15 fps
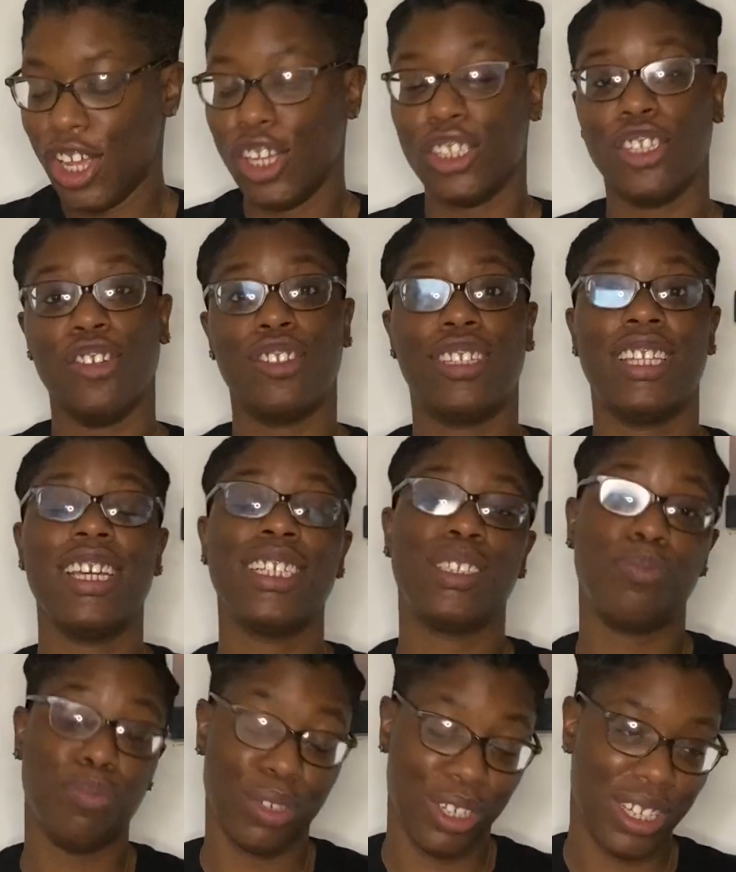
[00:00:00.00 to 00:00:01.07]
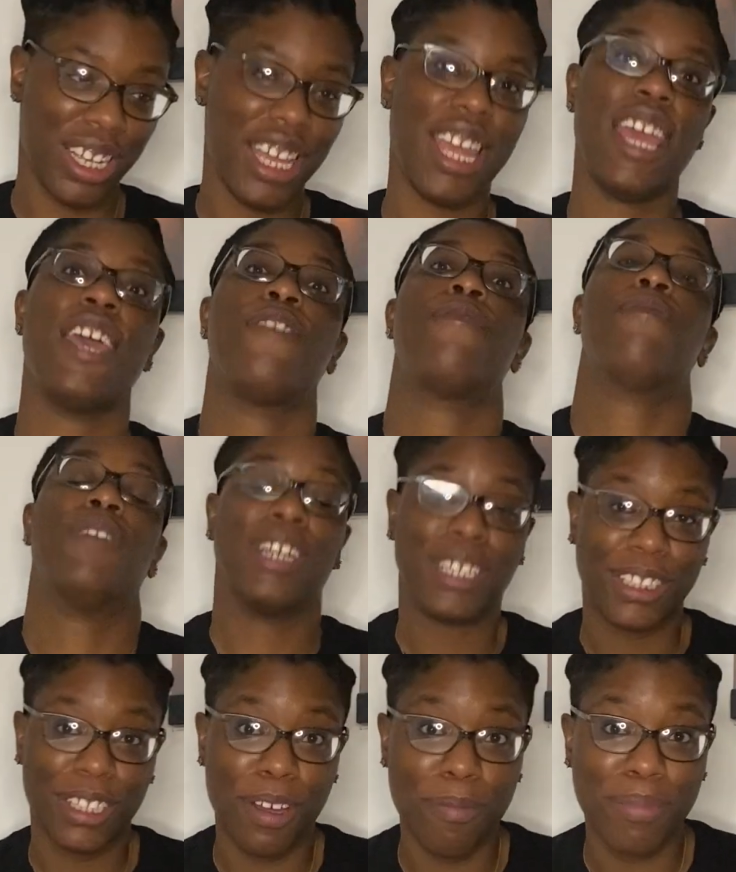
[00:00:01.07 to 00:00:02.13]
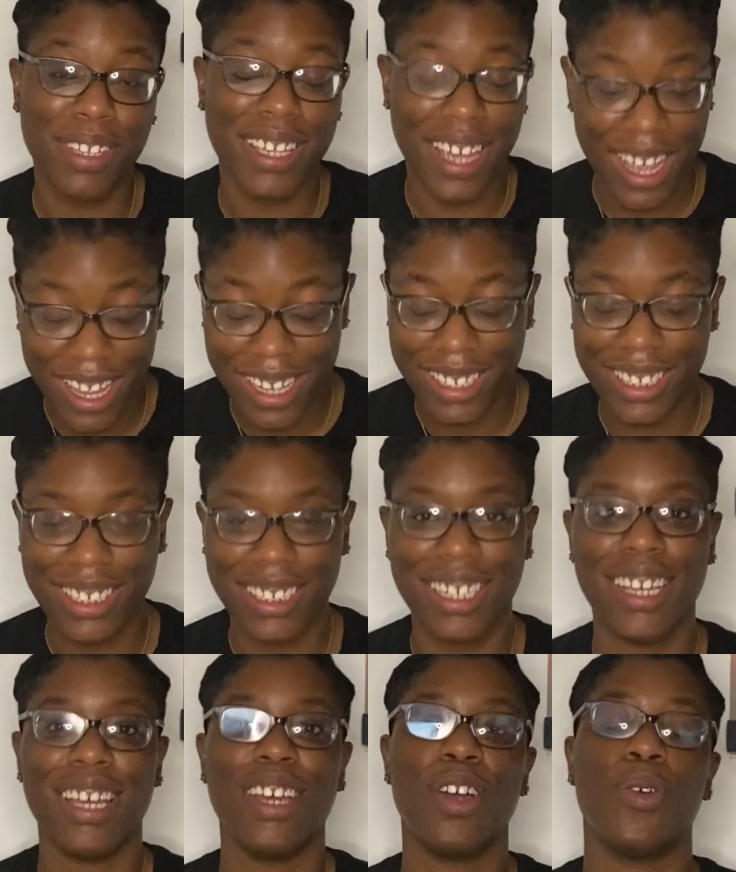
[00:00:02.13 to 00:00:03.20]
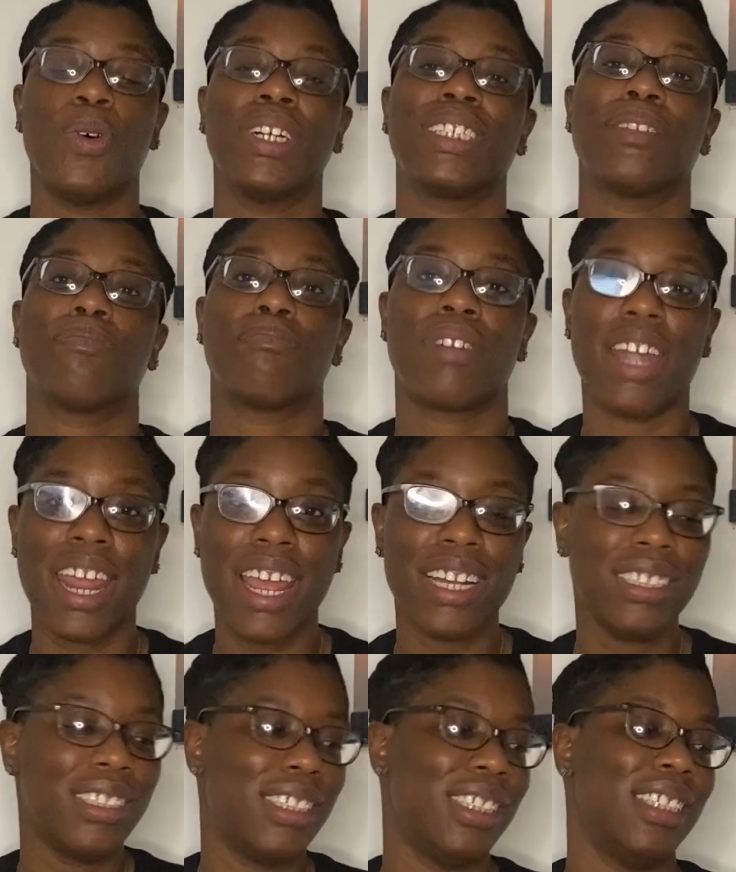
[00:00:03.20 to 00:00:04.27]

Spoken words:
So this book, if Them Kids was a brand,